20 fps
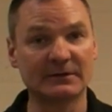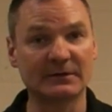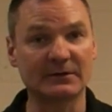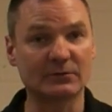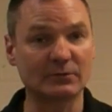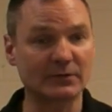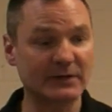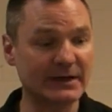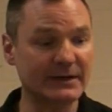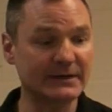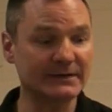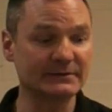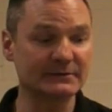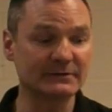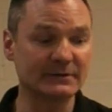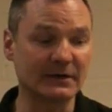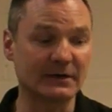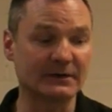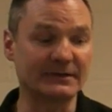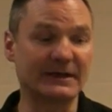Okay?
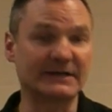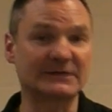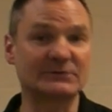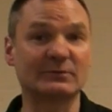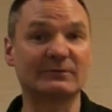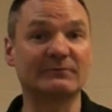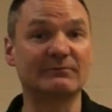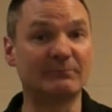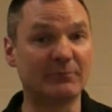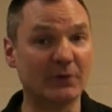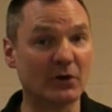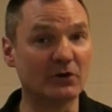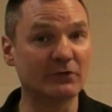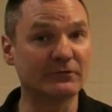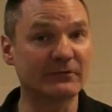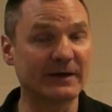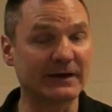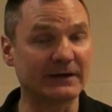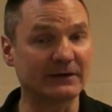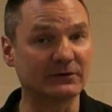And that's with
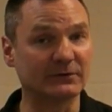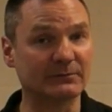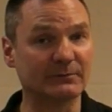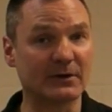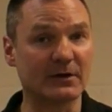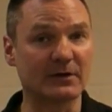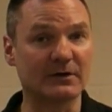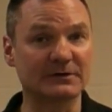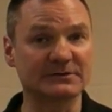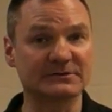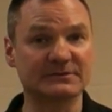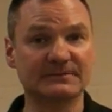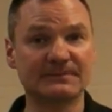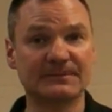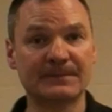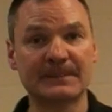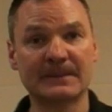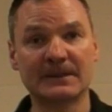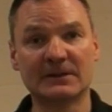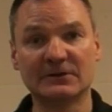both handlebars.
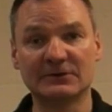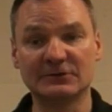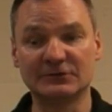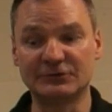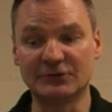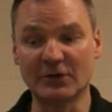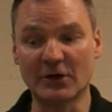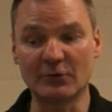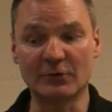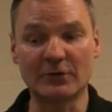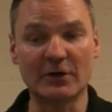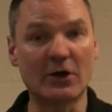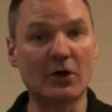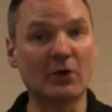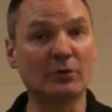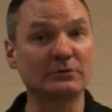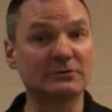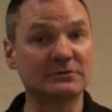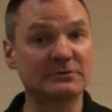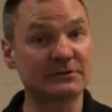Don't
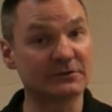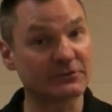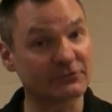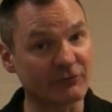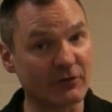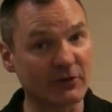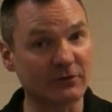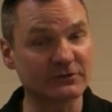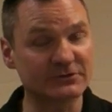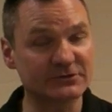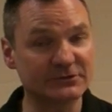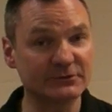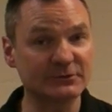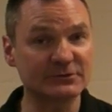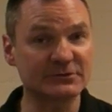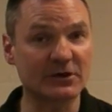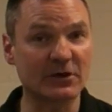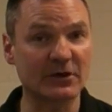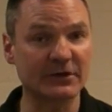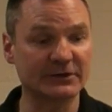hold the throttle
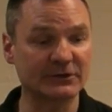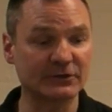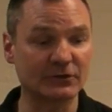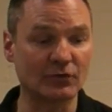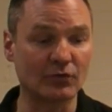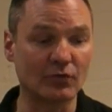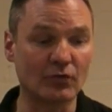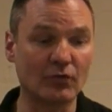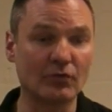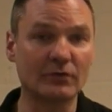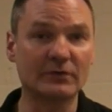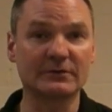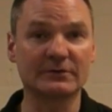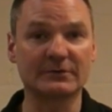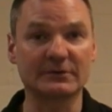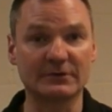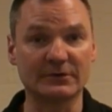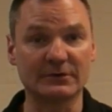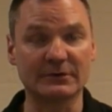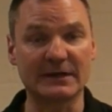too tight or
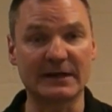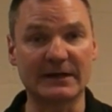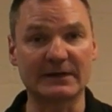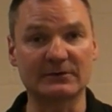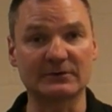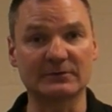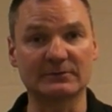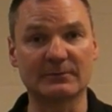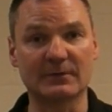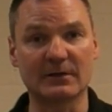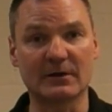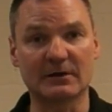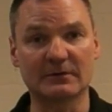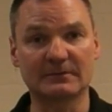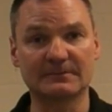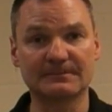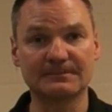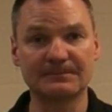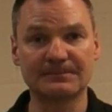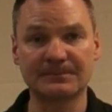the other handlebar.
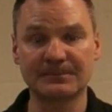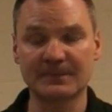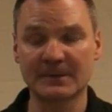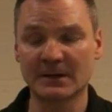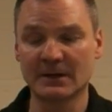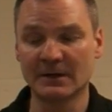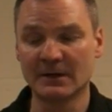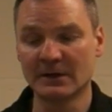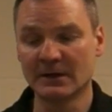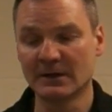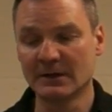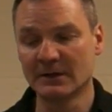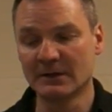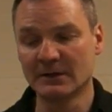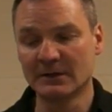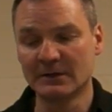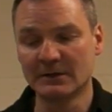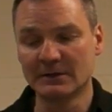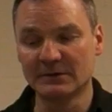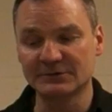
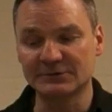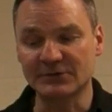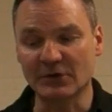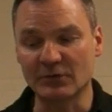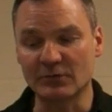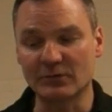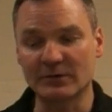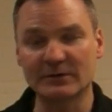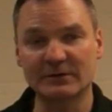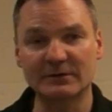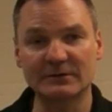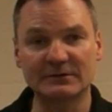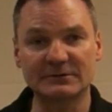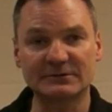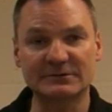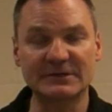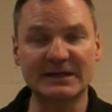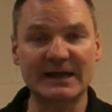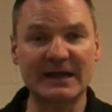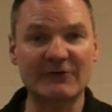So
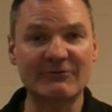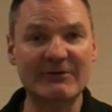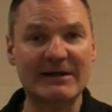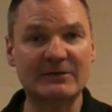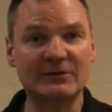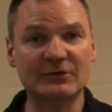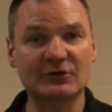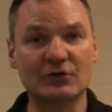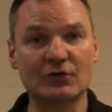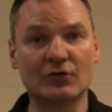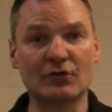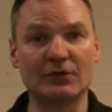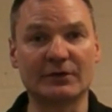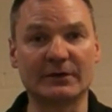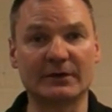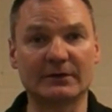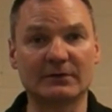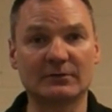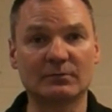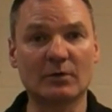to get around a
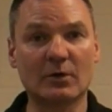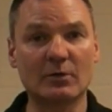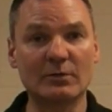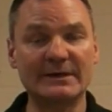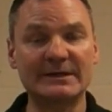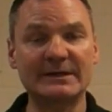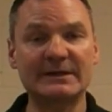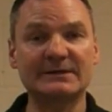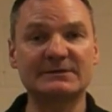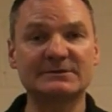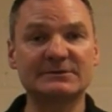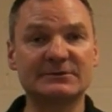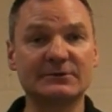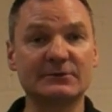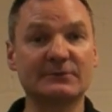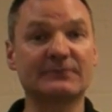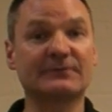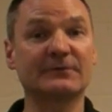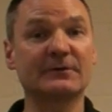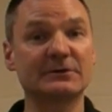corner, what we need to
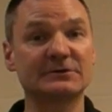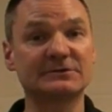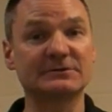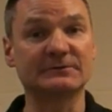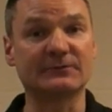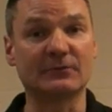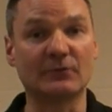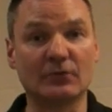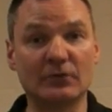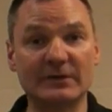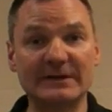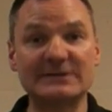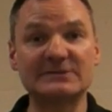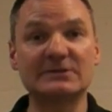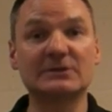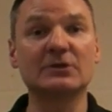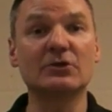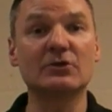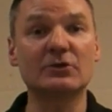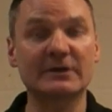do first of all is
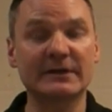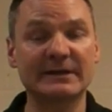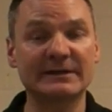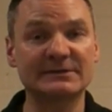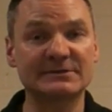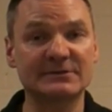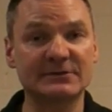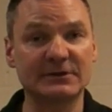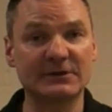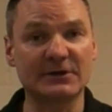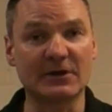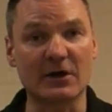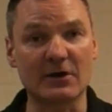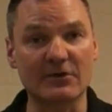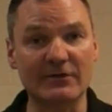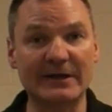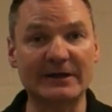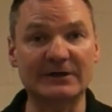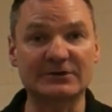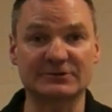look into the
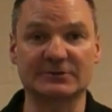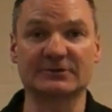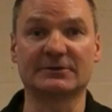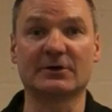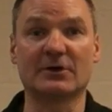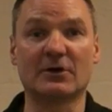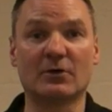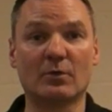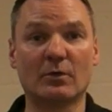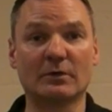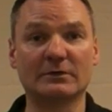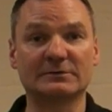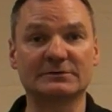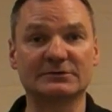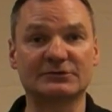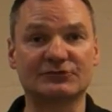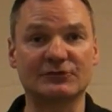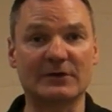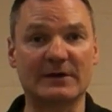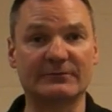direction that I want
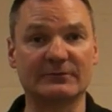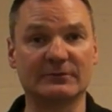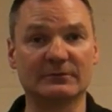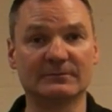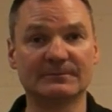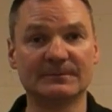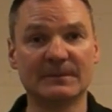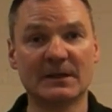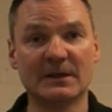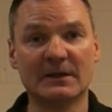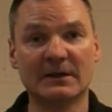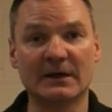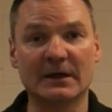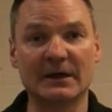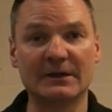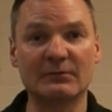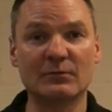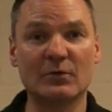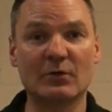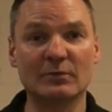to travel.
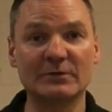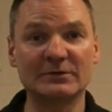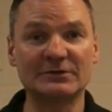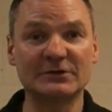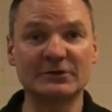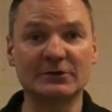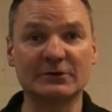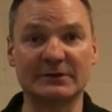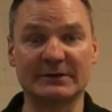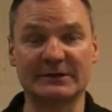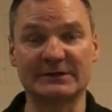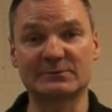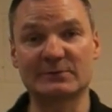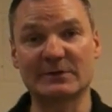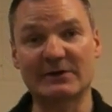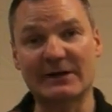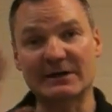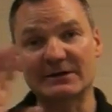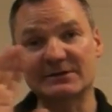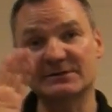And what we're doing is
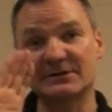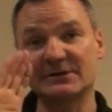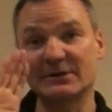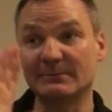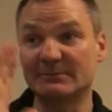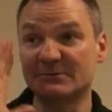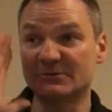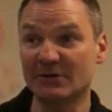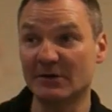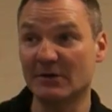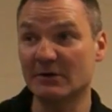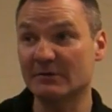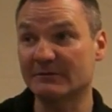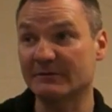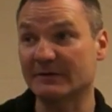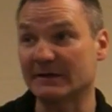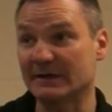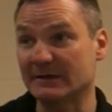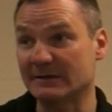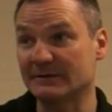we're actually
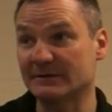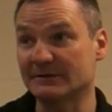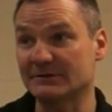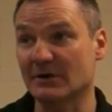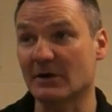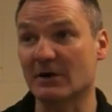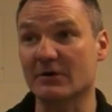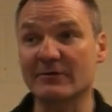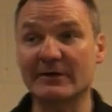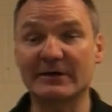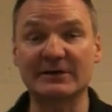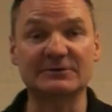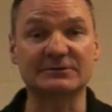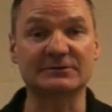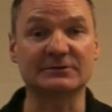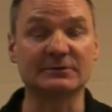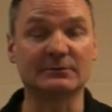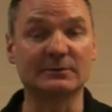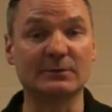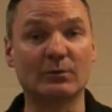observing in the
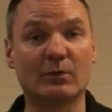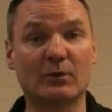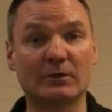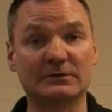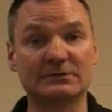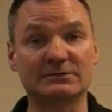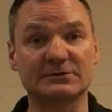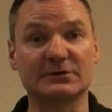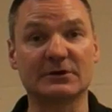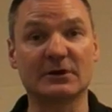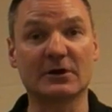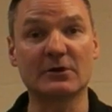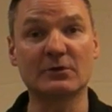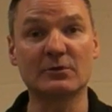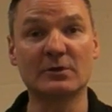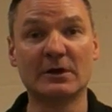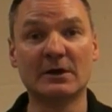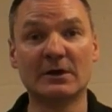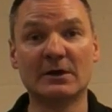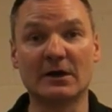direction that we want to
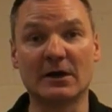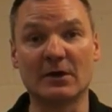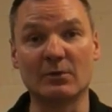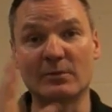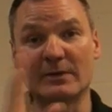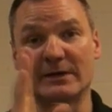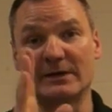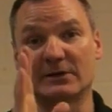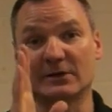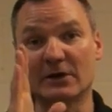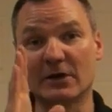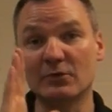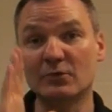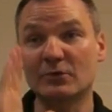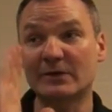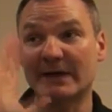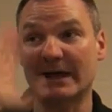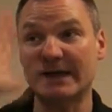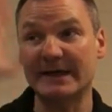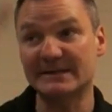go, and we're
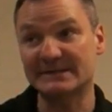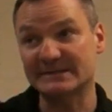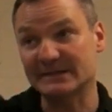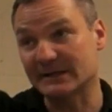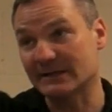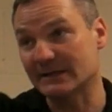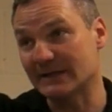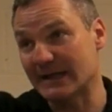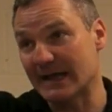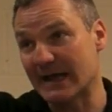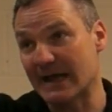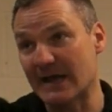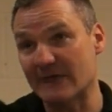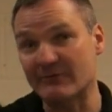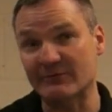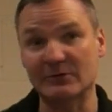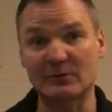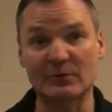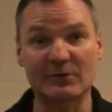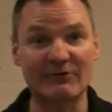locating the
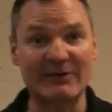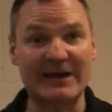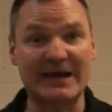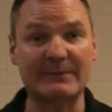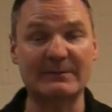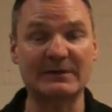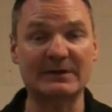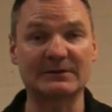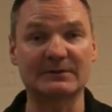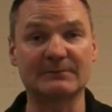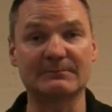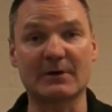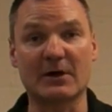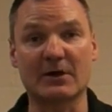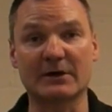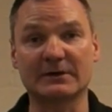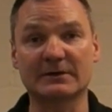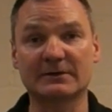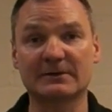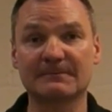area we're aiming the
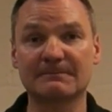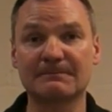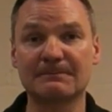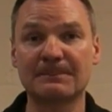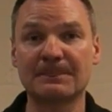bike.